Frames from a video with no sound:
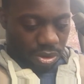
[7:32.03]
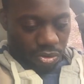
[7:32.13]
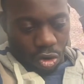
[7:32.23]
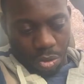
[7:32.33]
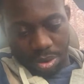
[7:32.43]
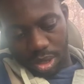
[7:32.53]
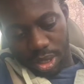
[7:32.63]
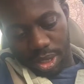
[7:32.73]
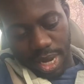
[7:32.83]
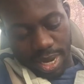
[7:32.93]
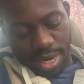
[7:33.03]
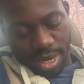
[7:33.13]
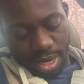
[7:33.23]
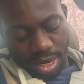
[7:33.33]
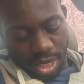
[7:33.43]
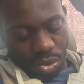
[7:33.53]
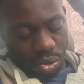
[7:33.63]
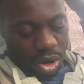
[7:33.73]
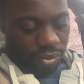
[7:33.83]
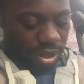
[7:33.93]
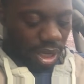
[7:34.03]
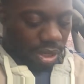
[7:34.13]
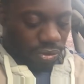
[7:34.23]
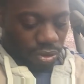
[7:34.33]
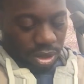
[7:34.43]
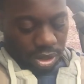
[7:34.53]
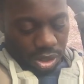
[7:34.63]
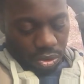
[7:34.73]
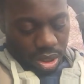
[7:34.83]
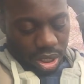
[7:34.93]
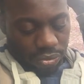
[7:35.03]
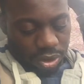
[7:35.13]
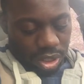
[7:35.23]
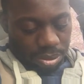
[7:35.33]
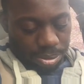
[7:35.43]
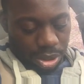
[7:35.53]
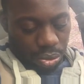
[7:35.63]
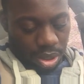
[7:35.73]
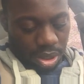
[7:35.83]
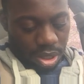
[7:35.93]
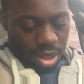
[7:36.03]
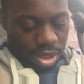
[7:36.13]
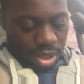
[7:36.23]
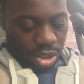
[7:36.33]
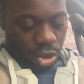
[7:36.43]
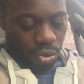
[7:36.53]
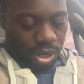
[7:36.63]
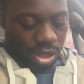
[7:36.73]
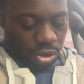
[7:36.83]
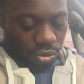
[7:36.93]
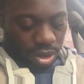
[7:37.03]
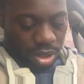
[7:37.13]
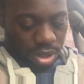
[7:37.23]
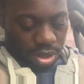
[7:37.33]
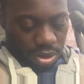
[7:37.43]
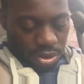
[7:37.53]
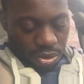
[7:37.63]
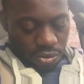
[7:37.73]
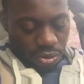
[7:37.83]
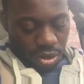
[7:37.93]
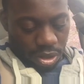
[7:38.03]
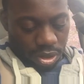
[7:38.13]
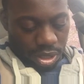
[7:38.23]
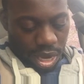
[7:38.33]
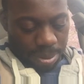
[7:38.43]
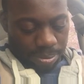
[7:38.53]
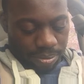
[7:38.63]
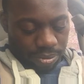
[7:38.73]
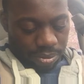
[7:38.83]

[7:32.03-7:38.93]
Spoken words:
Romans 10 and 12, it says, for there is no difference between the Jew and the Greek, for the same